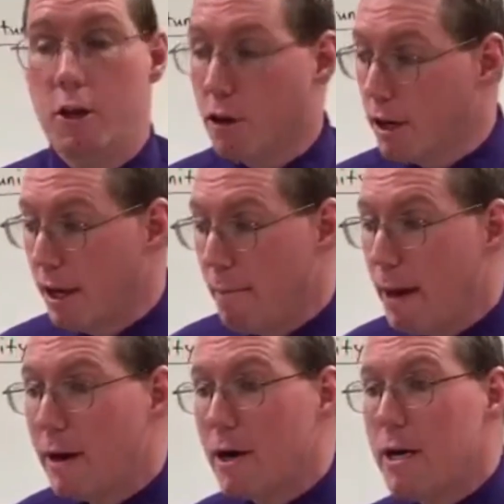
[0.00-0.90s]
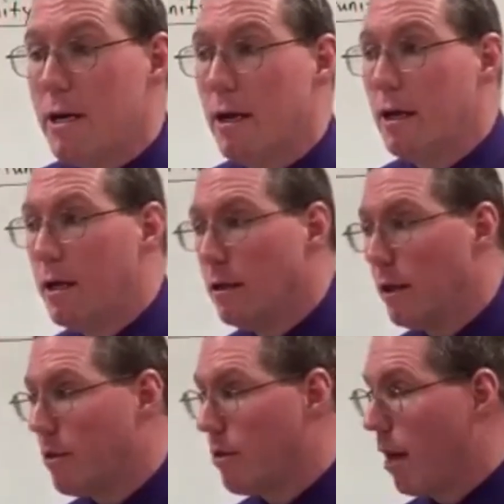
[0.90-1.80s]
You're going to get married.
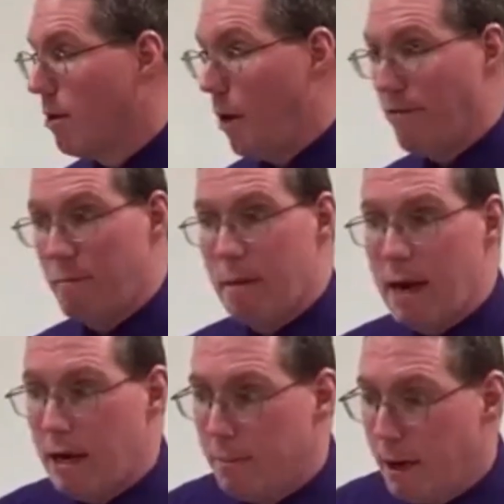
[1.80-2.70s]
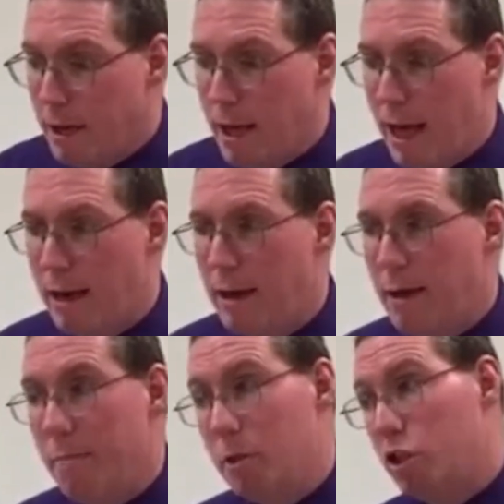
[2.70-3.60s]
Let's say you haven't met anybody yet,
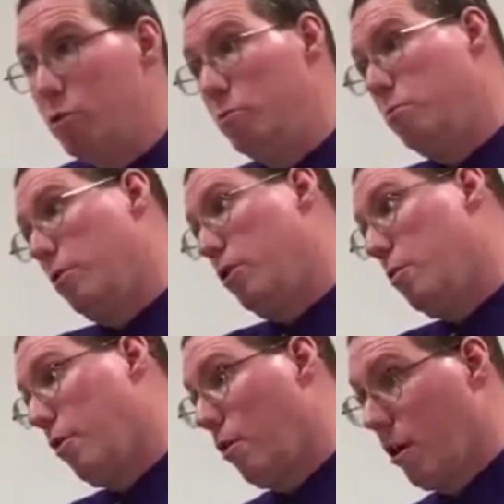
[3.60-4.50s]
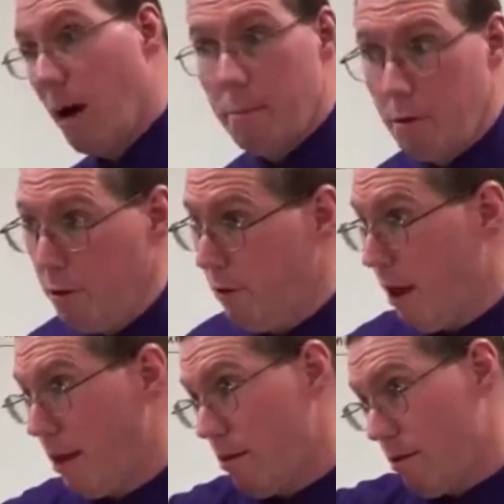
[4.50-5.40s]
but you know there are a couple
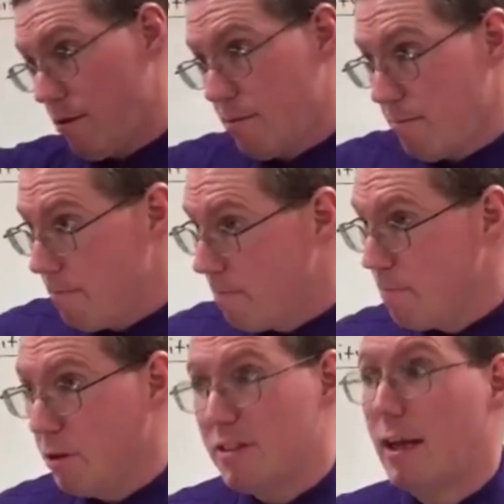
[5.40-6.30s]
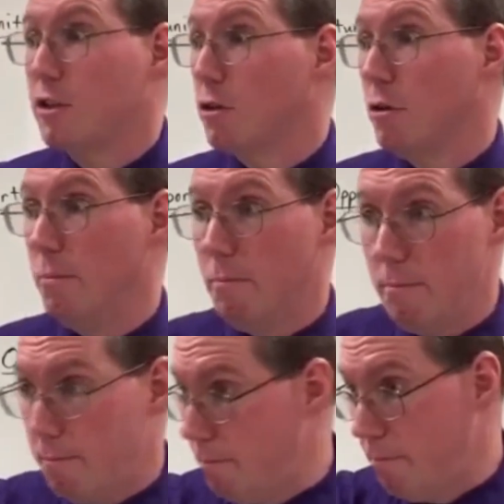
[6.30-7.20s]
nice potential
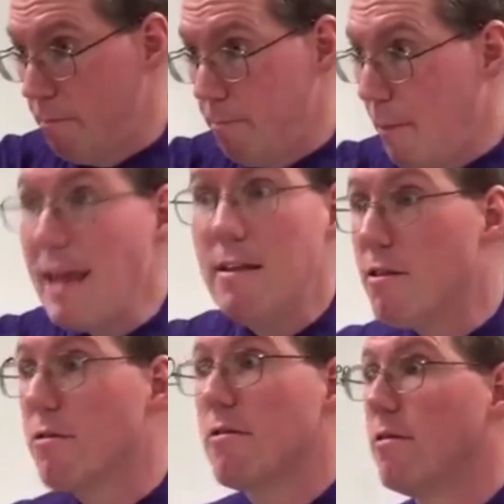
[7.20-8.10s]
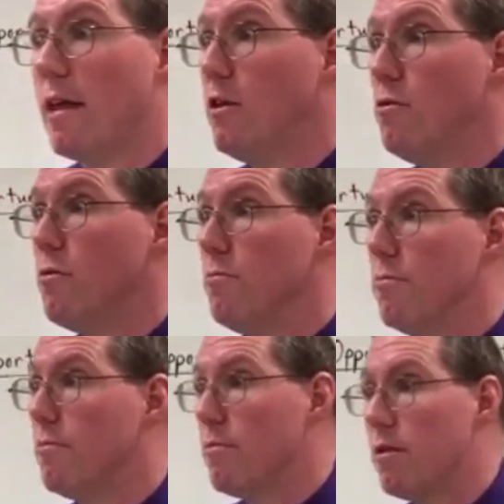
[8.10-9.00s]
mates that you
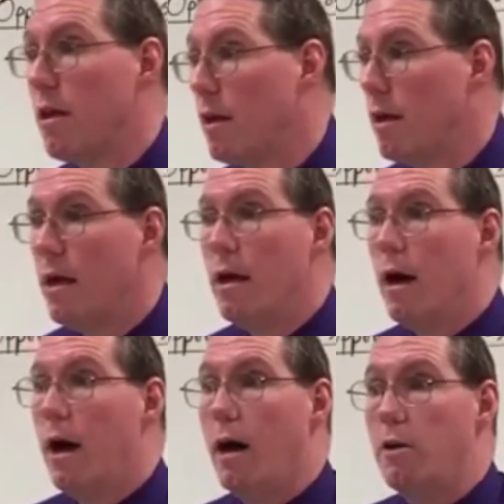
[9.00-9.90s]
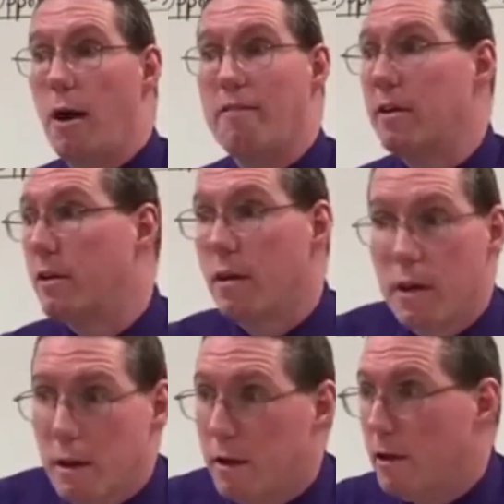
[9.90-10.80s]
see. You haven't
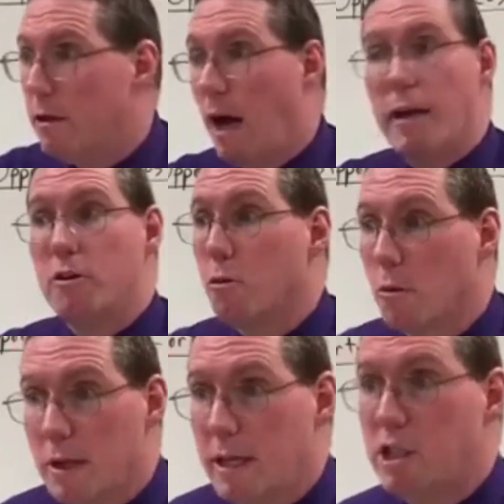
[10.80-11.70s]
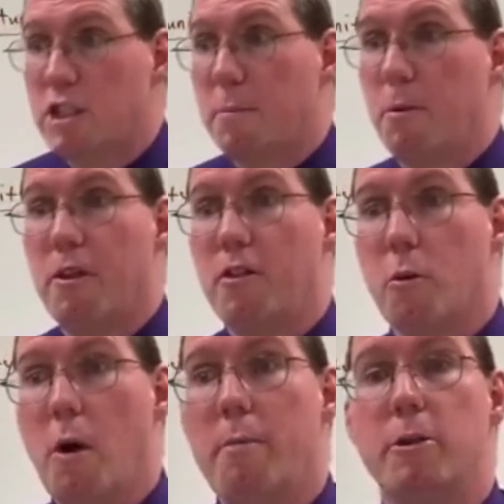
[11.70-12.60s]
gotten into a relationship with
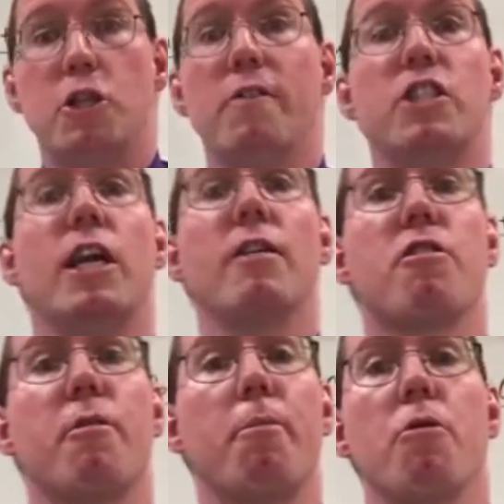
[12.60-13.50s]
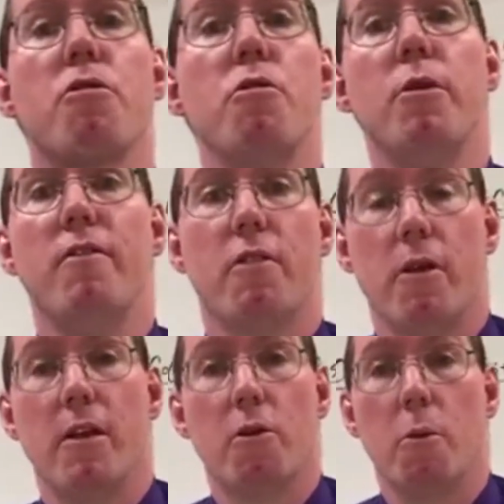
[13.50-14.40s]
either one, but you have a chance to pursue
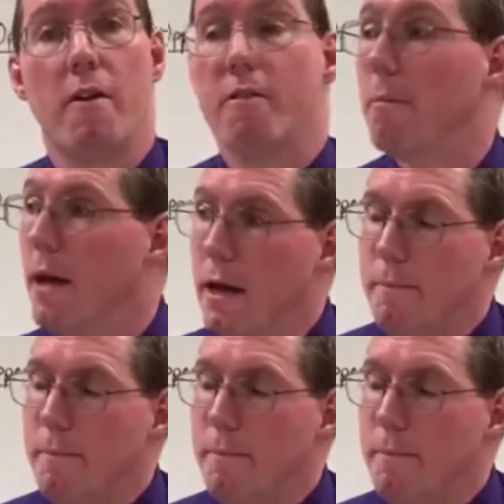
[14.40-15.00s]
either one of them.